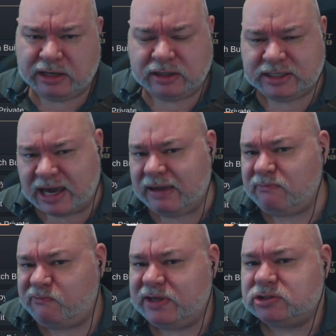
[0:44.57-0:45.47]
game
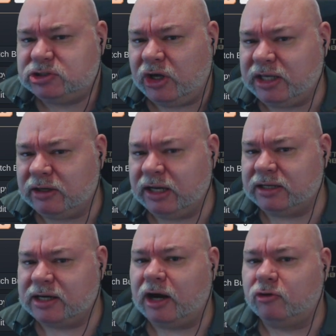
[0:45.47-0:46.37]
feels like it
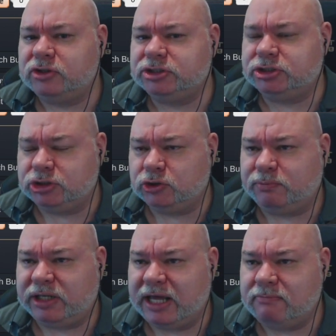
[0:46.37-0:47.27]
encourages you to
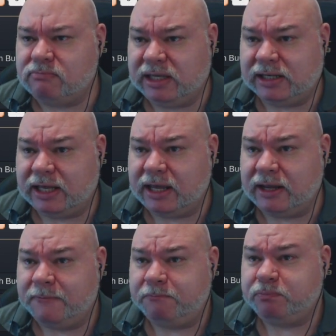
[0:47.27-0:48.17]
play
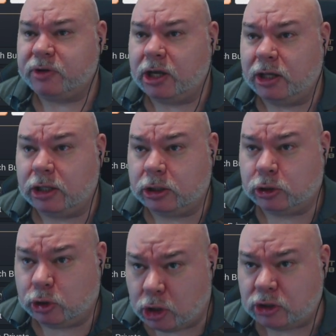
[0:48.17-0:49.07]
melee a
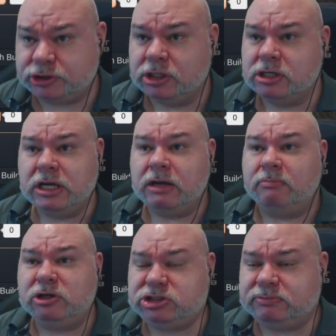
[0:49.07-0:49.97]
lot.
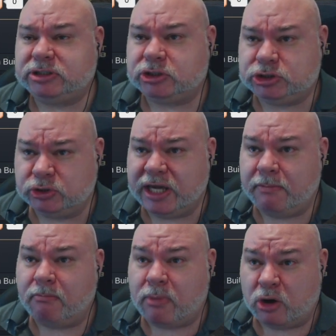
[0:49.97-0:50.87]
Mostly because you get
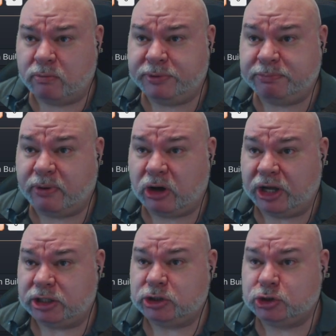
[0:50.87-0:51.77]
mobbed by
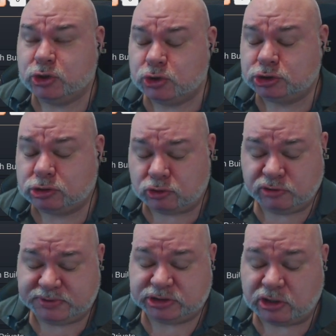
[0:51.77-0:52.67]
huge
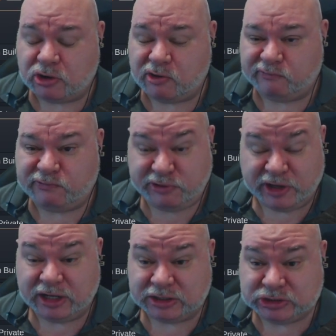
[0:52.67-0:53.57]
groups of
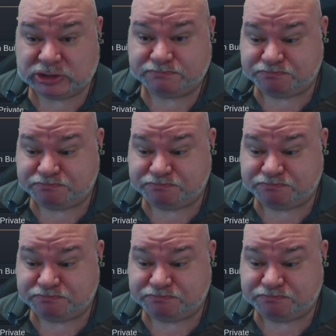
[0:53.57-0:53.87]
thugs.